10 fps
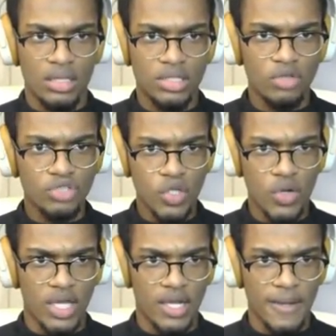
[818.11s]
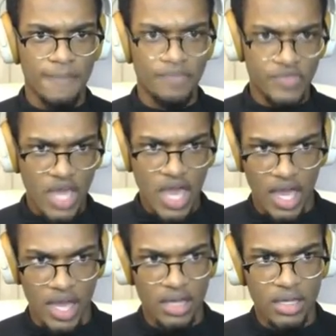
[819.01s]
Don't do it.
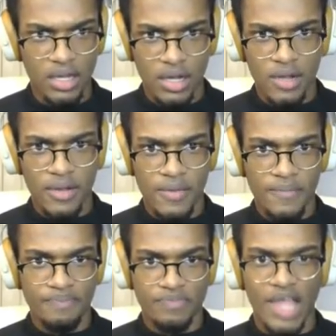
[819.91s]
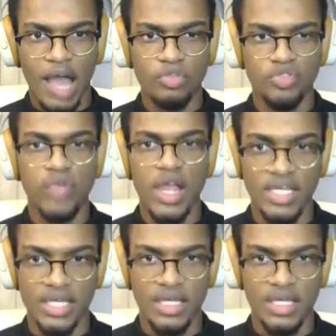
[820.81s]
Yeah. I was ready.